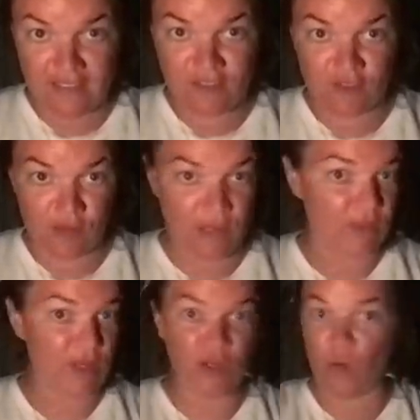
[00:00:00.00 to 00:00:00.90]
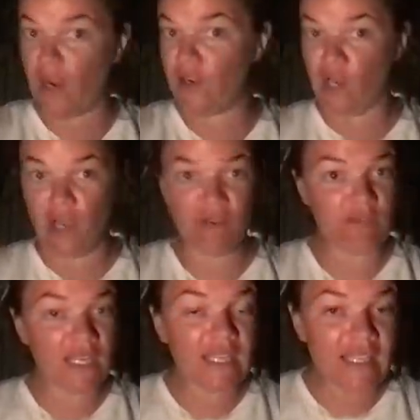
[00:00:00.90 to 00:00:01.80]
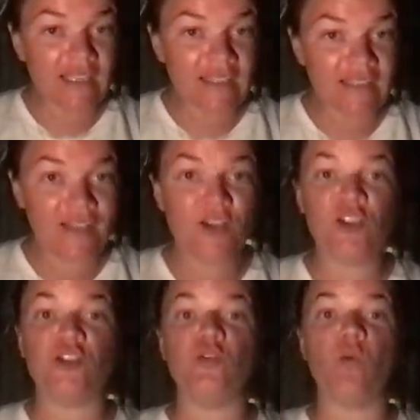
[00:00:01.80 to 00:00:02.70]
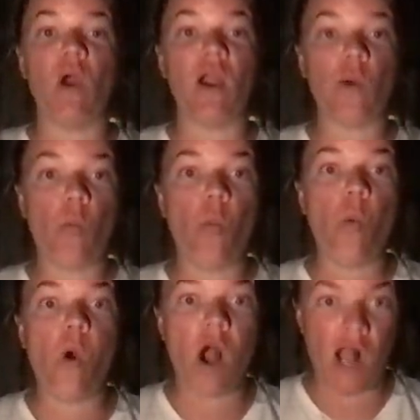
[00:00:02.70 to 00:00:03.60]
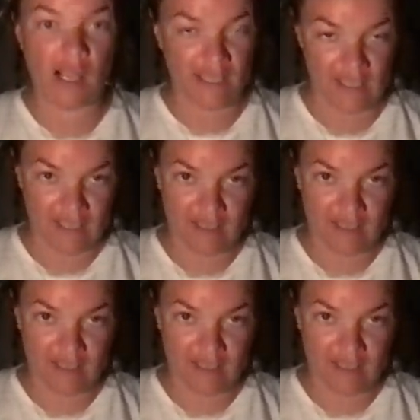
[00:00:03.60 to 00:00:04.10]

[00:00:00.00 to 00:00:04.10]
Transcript: Remember, you are not running, you are walking.